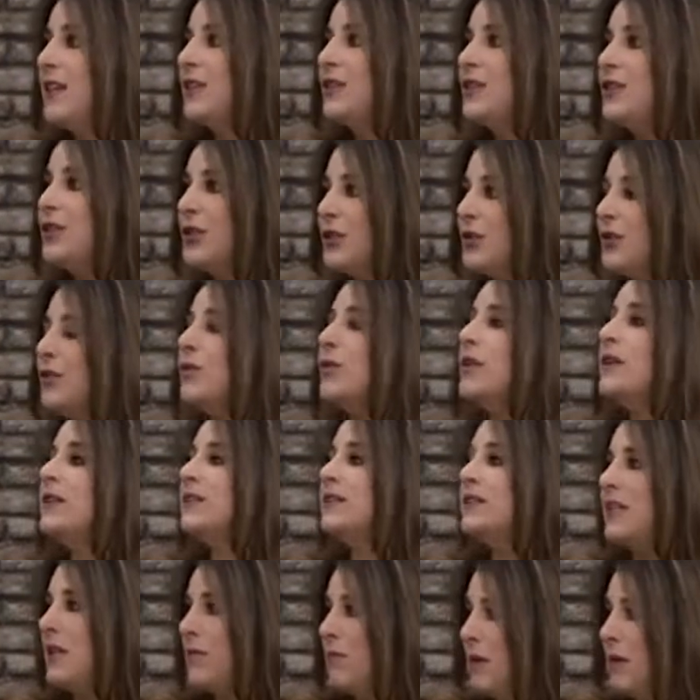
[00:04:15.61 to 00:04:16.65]
to
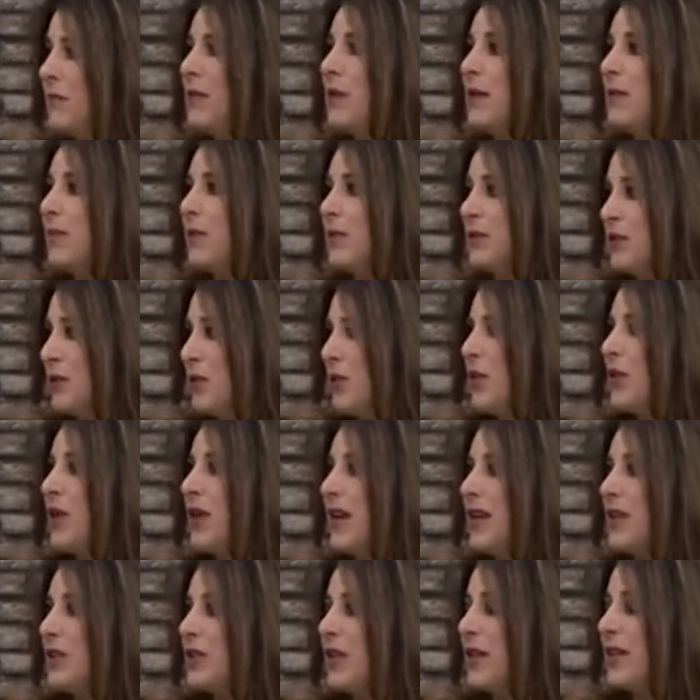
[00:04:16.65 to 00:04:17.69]
CBP patrol
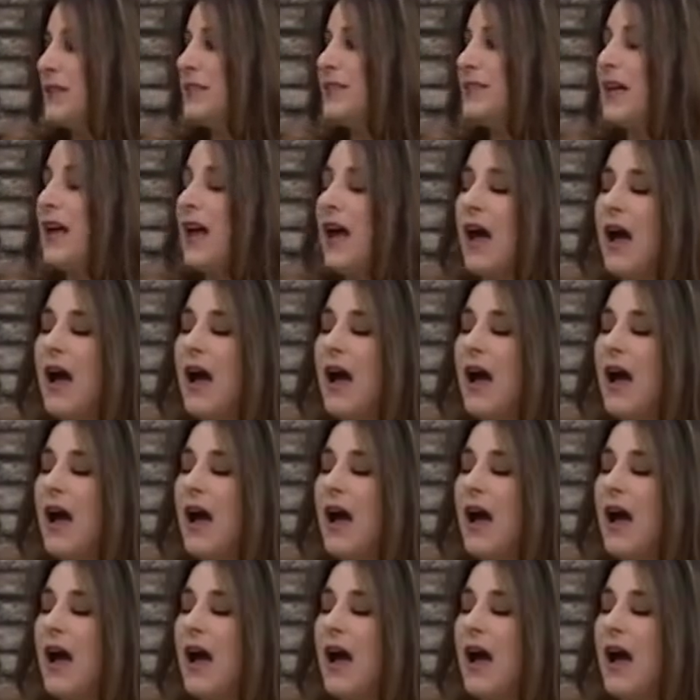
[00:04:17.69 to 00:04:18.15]
agents,